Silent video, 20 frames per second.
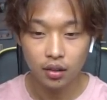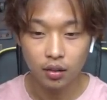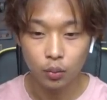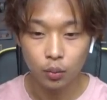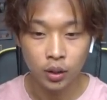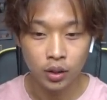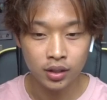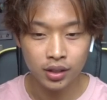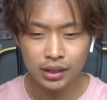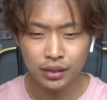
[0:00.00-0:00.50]

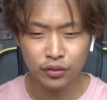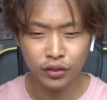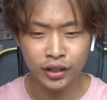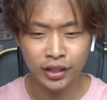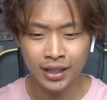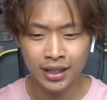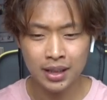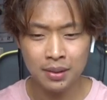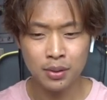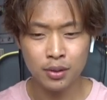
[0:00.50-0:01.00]
Why did I
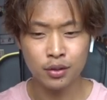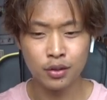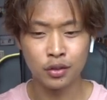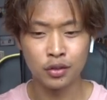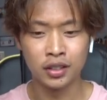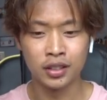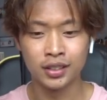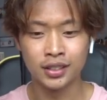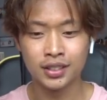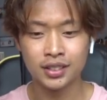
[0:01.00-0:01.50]
forget about all
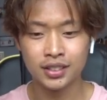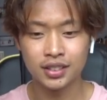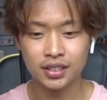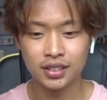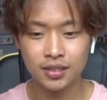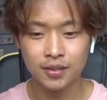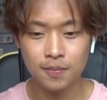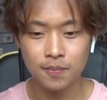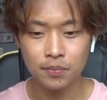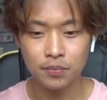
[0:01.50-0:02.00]
this?
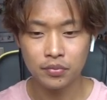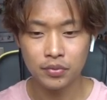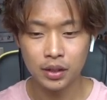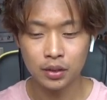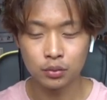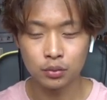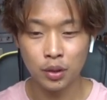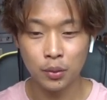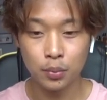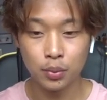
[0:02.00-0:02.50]
That
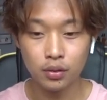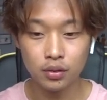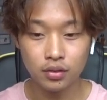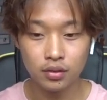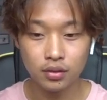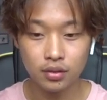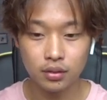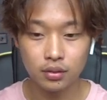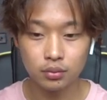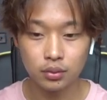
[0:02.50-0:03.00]
ripple
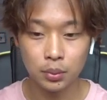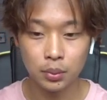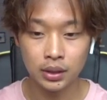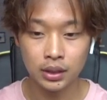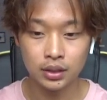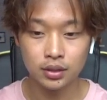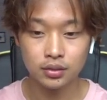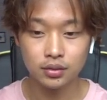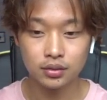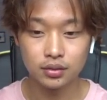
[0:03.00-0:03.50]

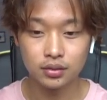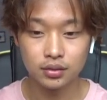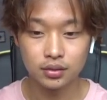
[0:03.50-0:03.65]
out.